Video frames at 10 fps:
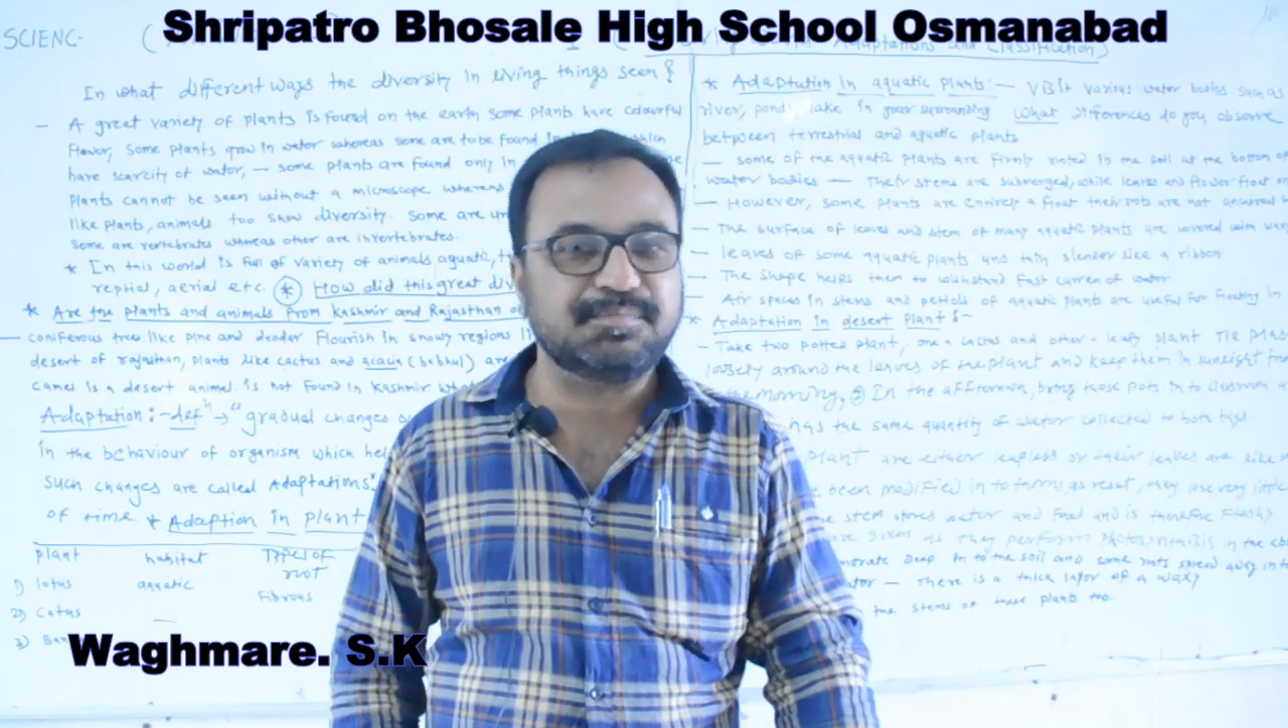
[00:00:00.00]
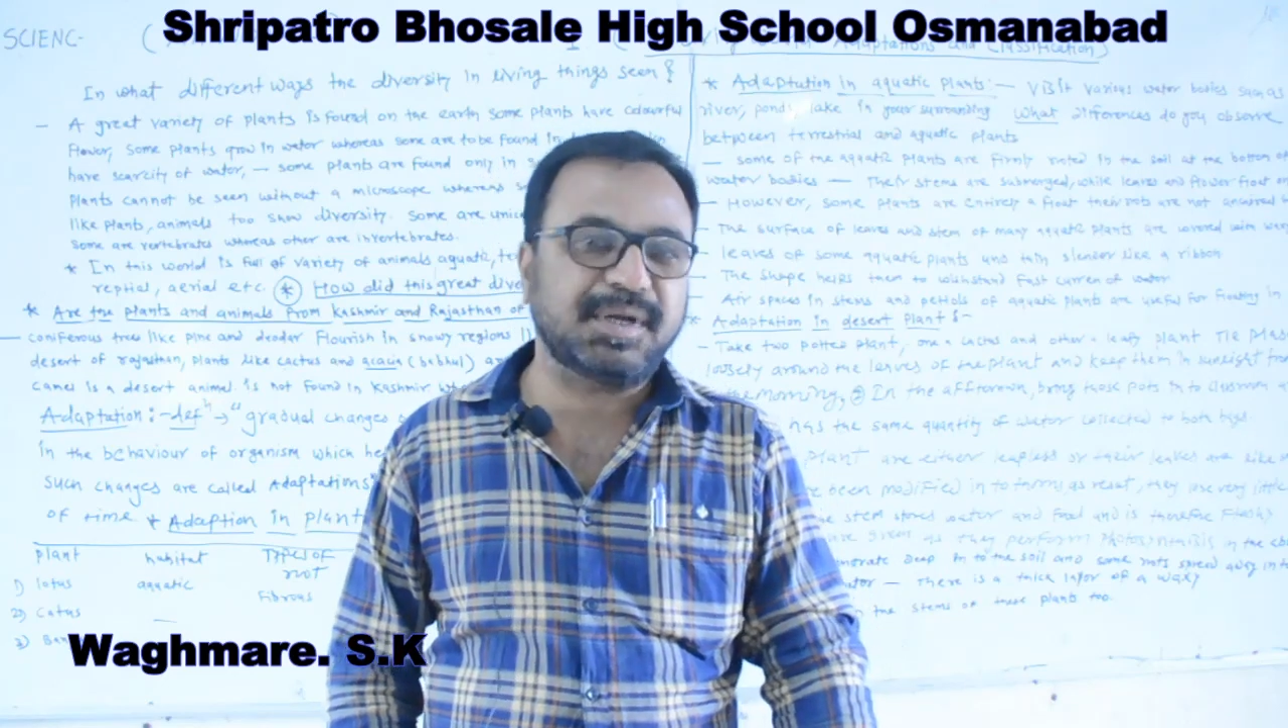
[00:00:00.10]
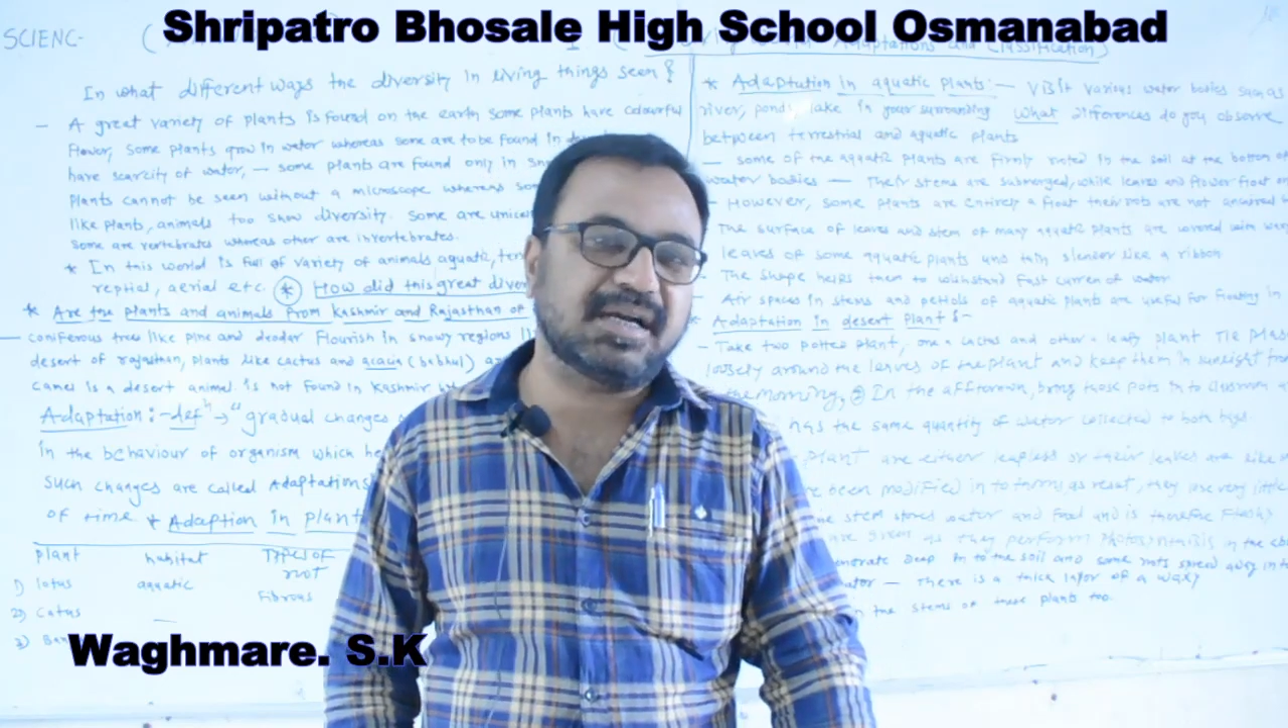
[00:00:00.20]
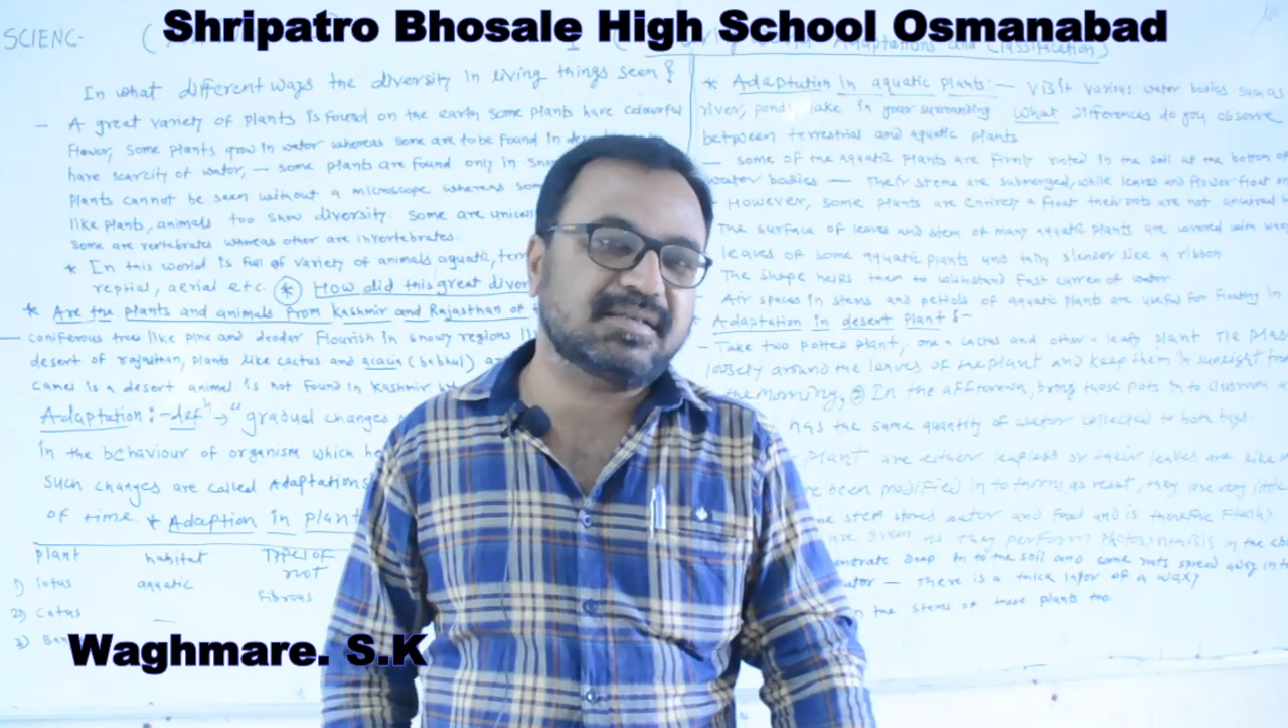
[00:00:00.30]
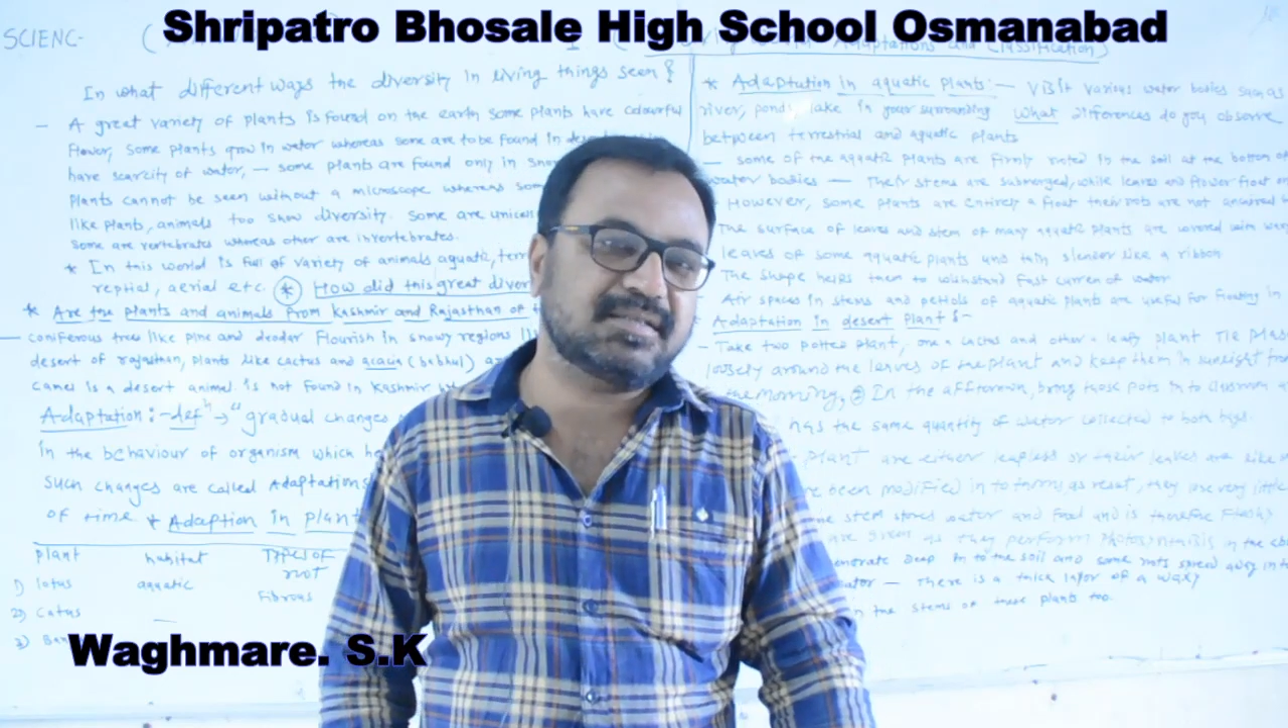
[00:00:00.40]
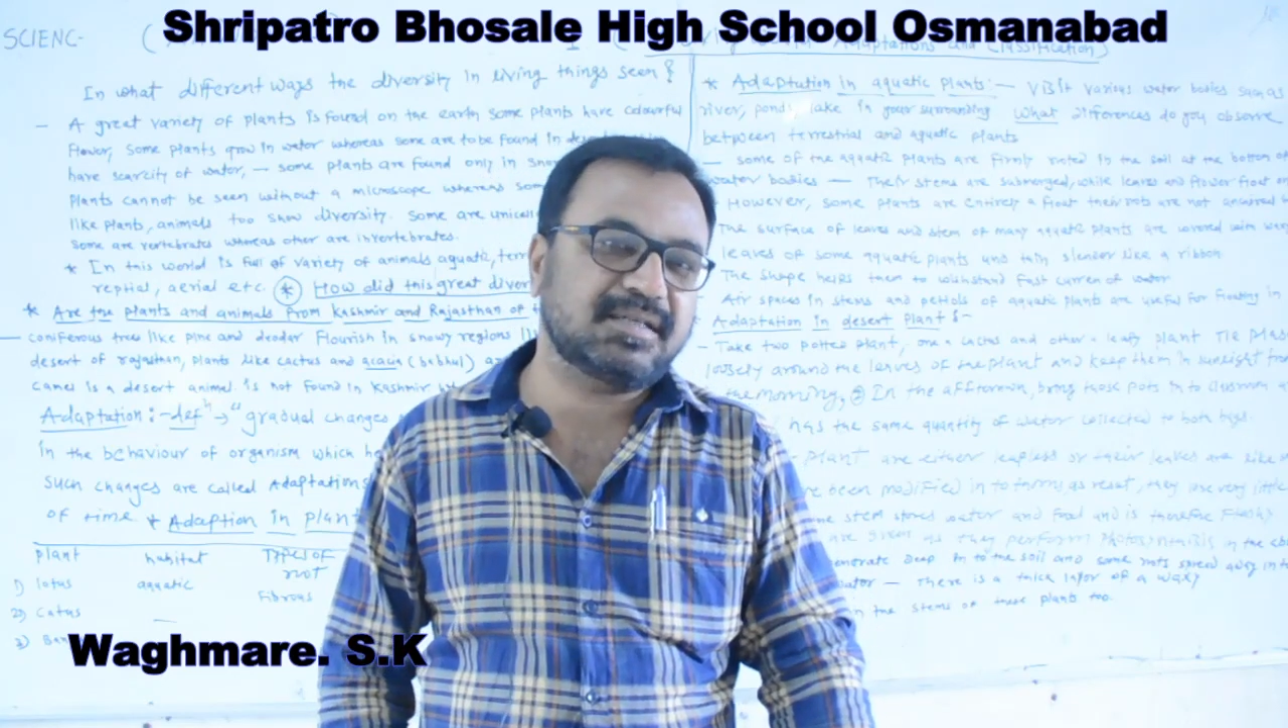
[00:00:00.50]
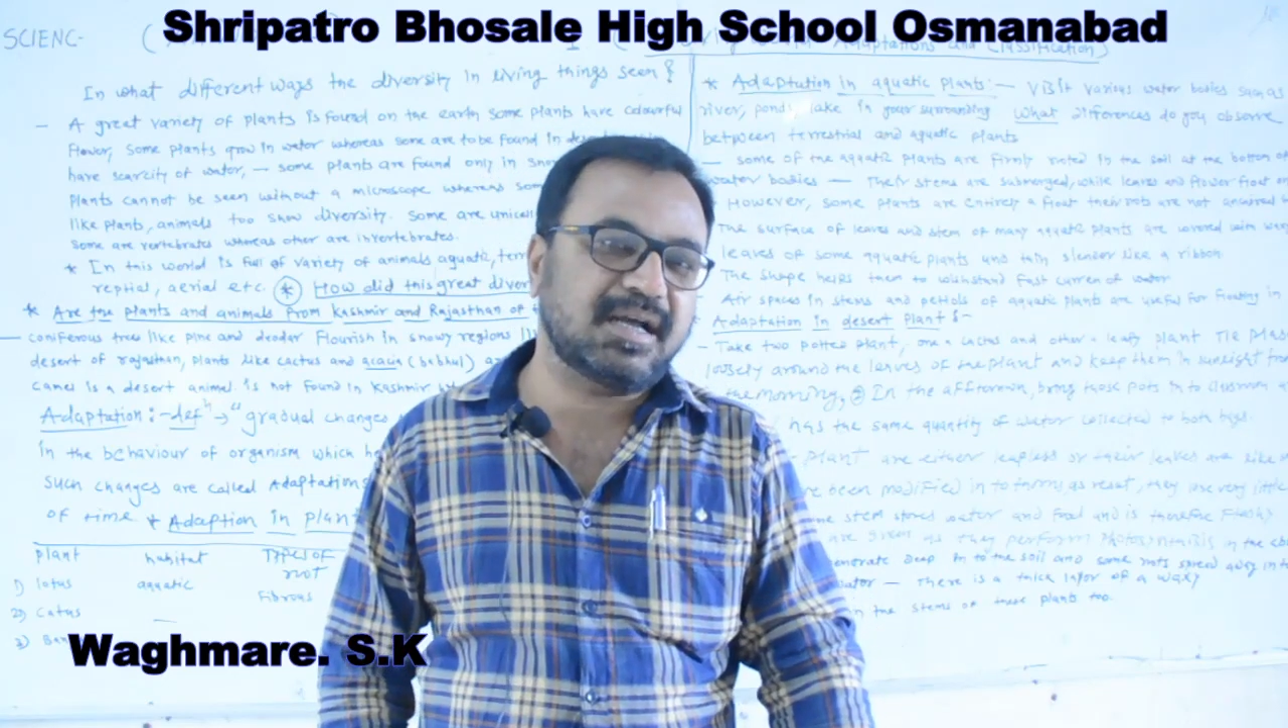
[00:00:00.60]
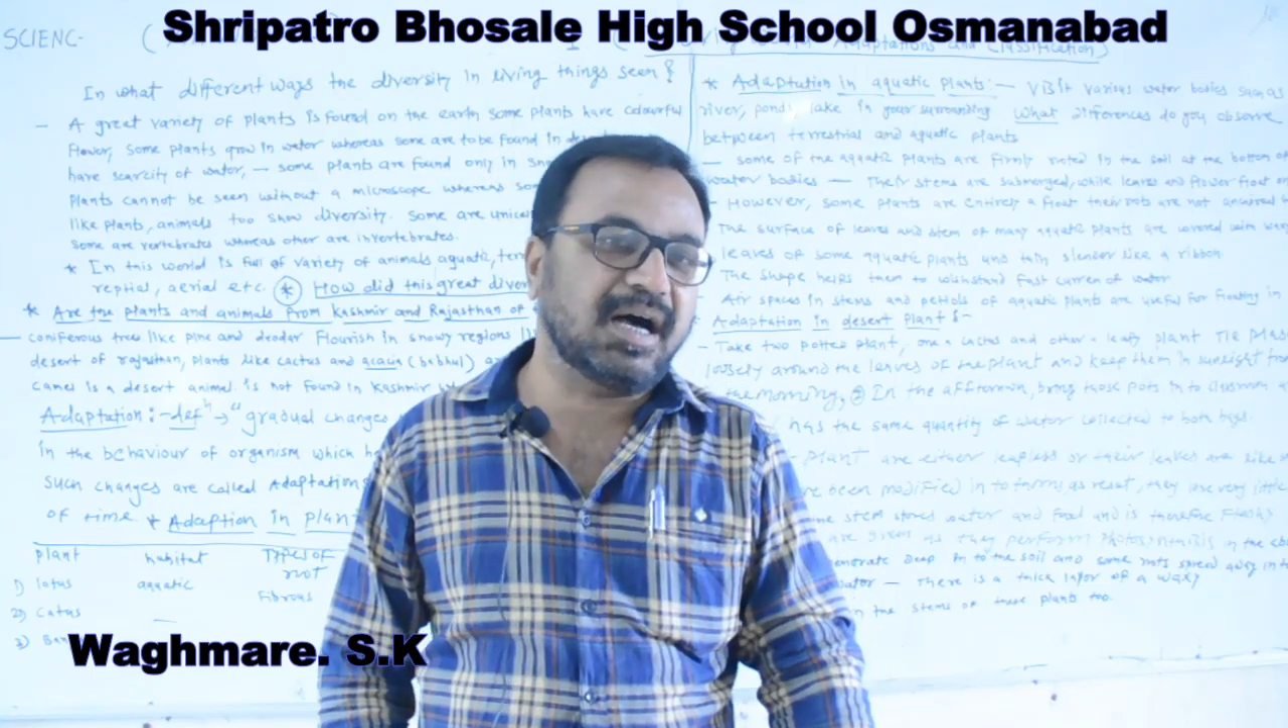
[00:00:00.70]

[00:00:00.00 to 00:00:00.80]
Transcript: plants